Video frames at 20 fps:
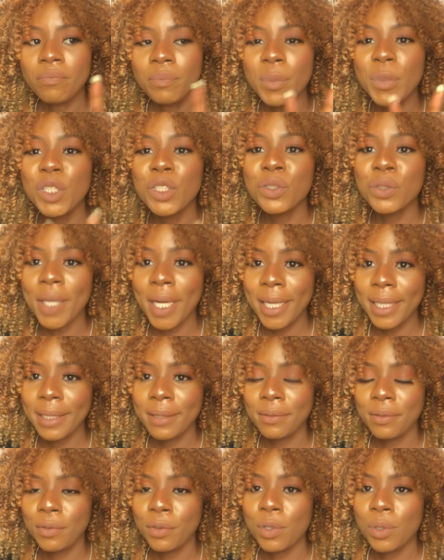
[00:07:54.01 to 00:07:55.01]
be
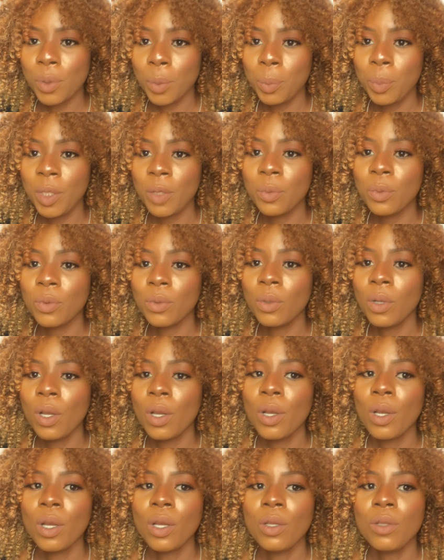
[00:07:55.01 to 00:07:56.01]
drying for some people.
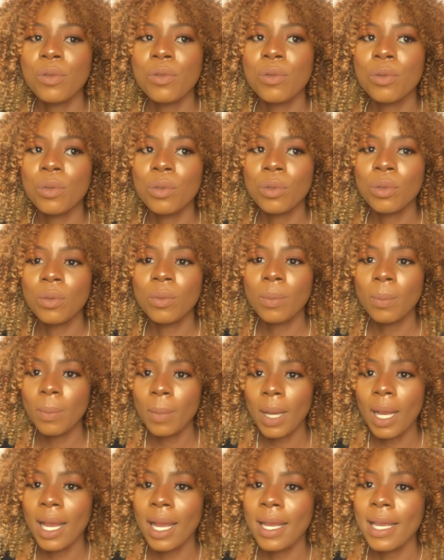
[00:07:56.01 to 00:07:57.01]
So
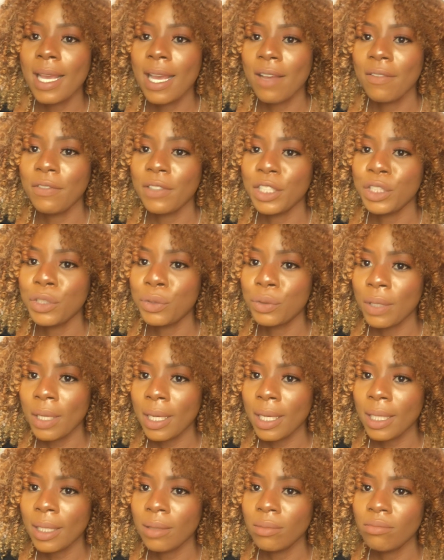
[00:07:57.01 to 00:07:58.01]
I have a
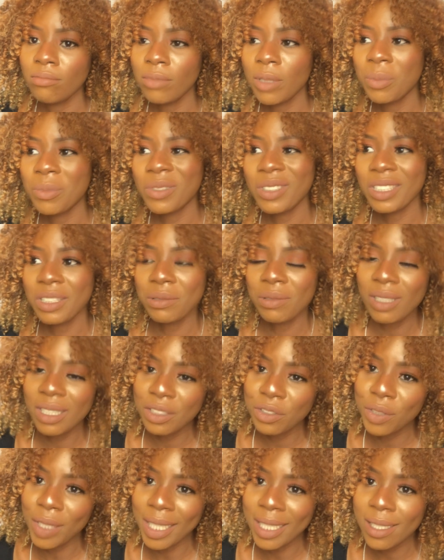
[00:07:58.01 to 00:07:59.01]
dry, let me say really
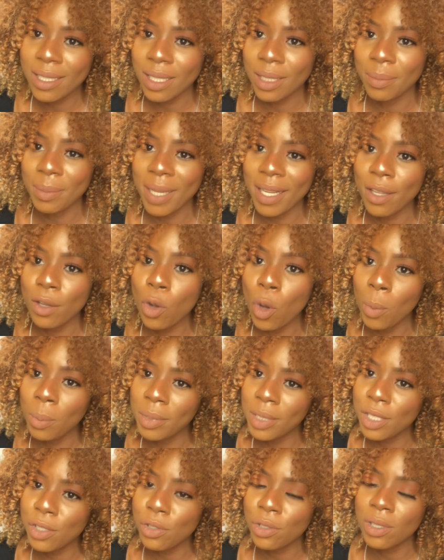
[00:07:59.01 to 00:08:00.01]
dry skin, like a
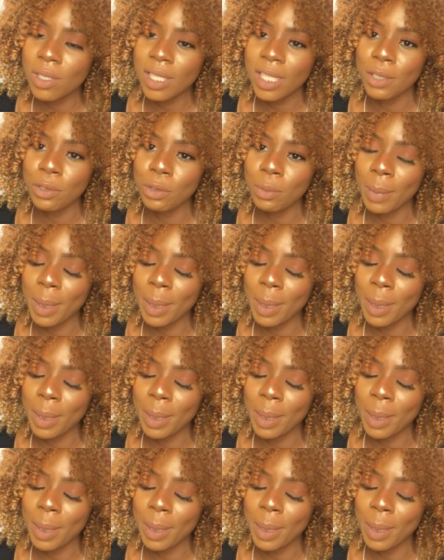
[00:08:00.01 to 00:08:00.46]
combination skin on